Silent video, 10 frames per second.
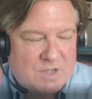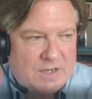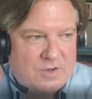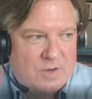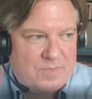
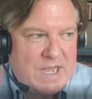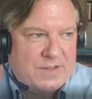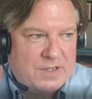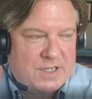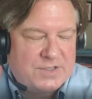grew up,
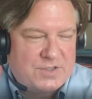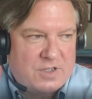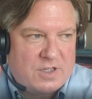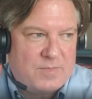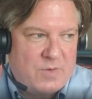in the
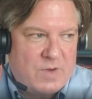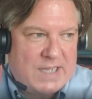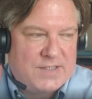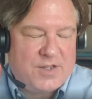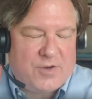industrial
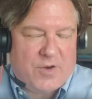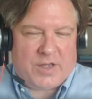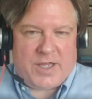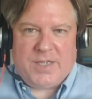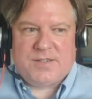Midwest in the Great
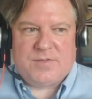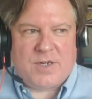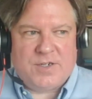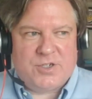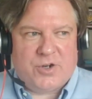Lakes
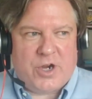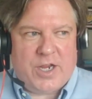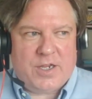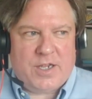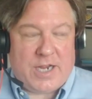around
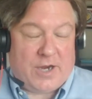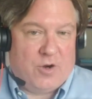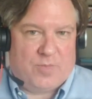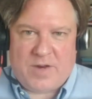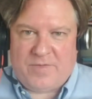Detroit, and I
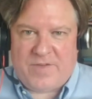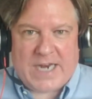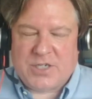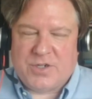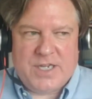grew up around
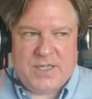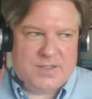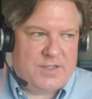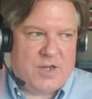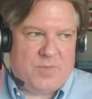factories
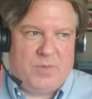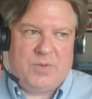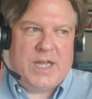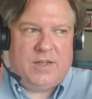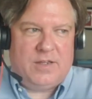and, you know, people
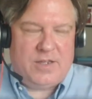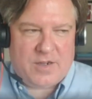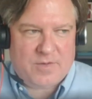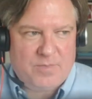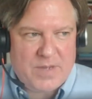that, you
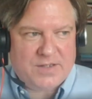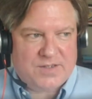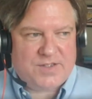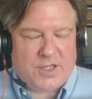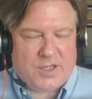know, bent
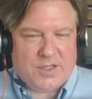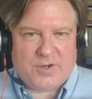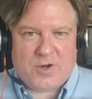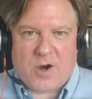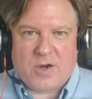steel in the
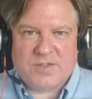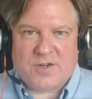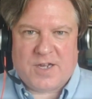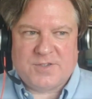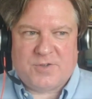cars and
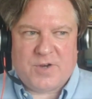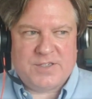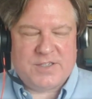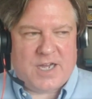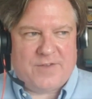all kinds of
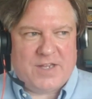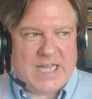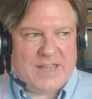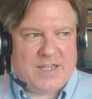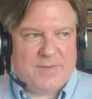crazy stuff. And
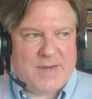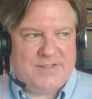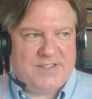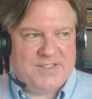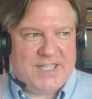I think about
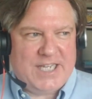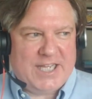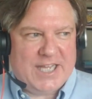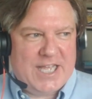DC,